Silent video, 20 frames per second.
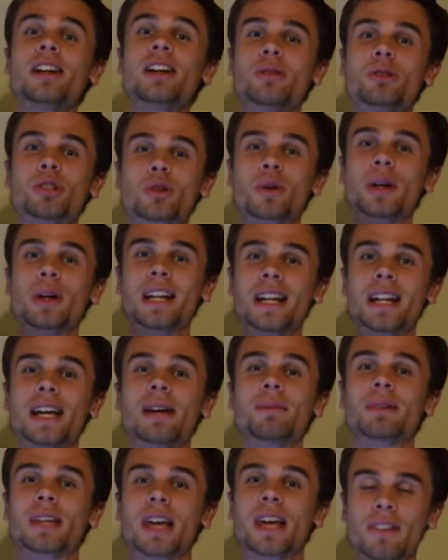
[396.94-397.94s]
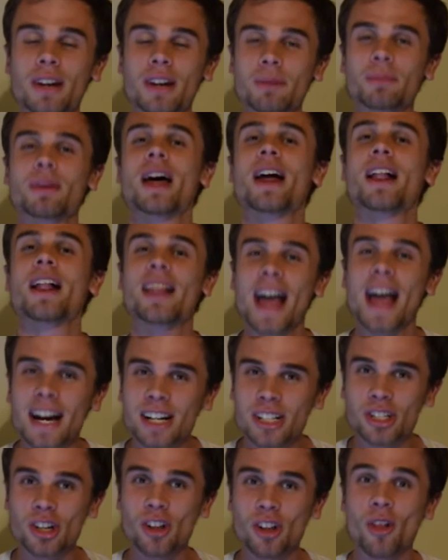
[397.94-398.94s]
treating him, giving him the
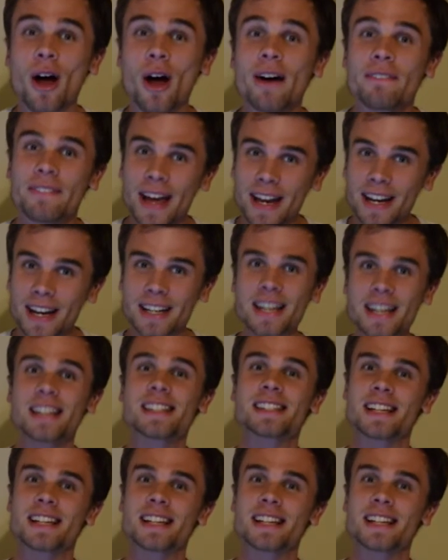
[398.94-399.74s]
extra love that he needs,